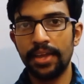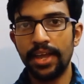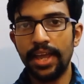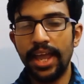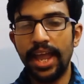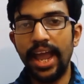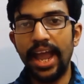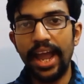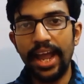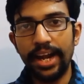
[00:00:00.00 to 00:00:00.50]

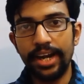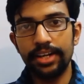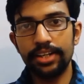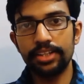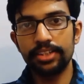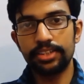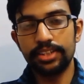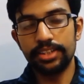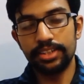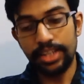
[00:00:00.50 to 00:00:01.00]

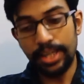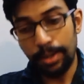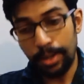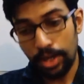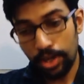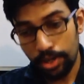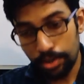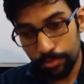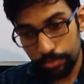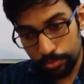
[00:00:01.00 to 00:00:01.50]
and
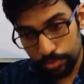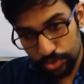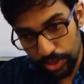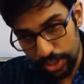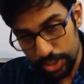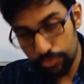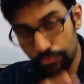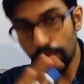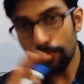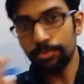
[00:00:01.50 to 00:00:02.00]
they
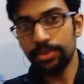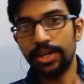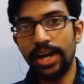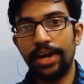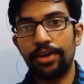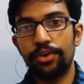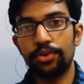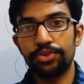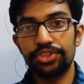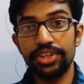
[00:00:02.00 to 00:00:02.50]
transform the
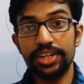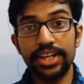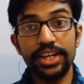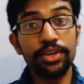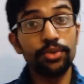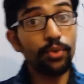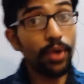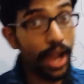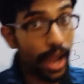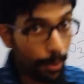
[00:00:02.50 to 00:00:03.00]
nitrogen
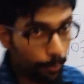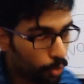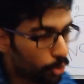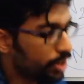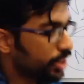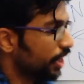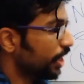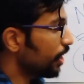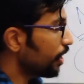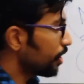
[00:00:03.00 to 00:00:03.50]
into
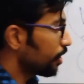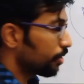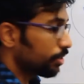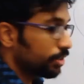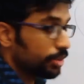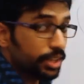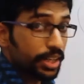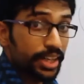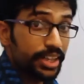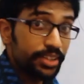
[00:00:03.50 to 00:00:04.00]
ammonia
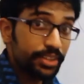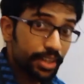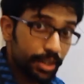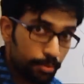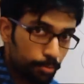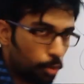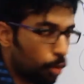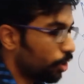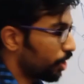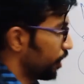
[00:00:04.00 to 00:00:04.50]
in their
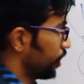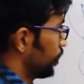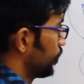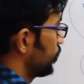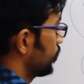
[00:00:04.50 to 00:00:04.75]
body.